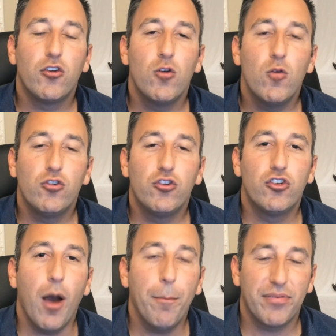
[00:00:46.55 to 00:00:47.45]
to
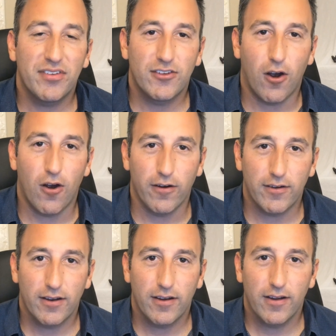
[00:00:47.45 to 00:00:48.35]

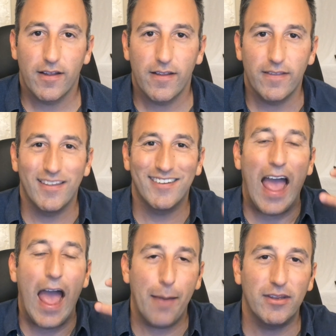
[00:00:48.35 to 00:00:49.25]
jumpstart this
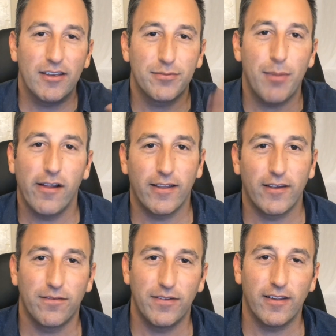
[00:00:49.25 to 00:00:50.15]
happy,
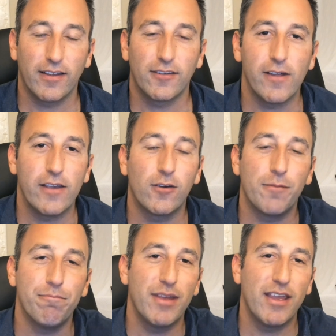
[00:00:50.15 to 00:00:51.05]
smiling feeling so that you
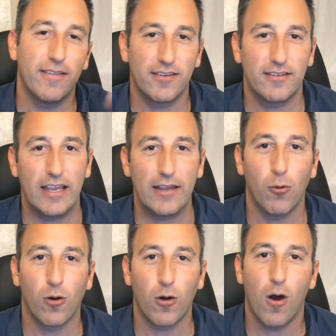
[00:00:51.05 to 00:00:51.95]
can be in this state
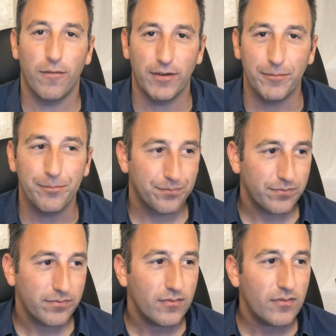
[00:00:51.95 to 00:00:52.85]
more often.
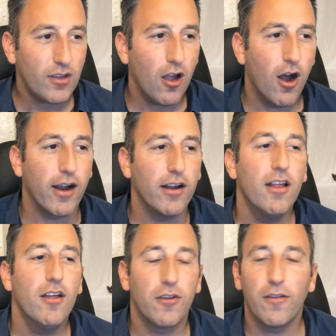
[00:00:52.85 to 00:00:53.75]
All right.
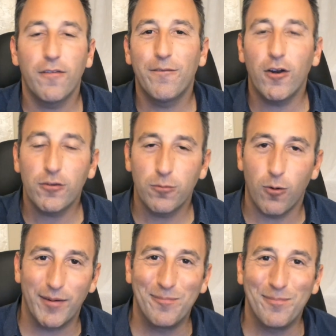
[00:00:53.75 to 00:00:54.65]
So the first
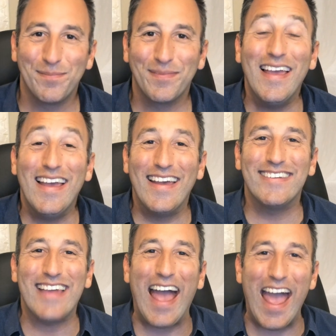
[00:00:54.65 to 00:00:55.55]
one
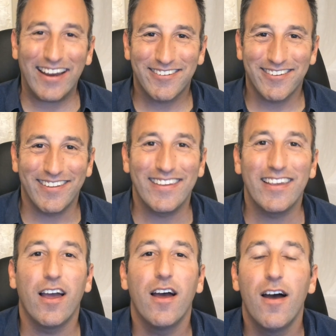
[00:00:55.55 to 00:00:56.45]
is
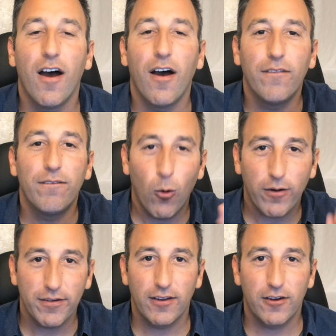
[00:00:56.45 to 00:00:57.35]
actually
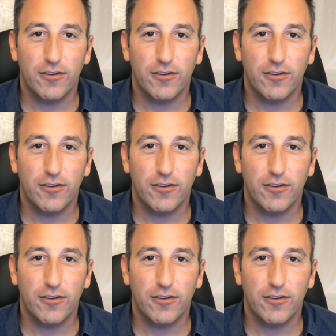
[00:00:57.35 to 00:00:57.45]
forcing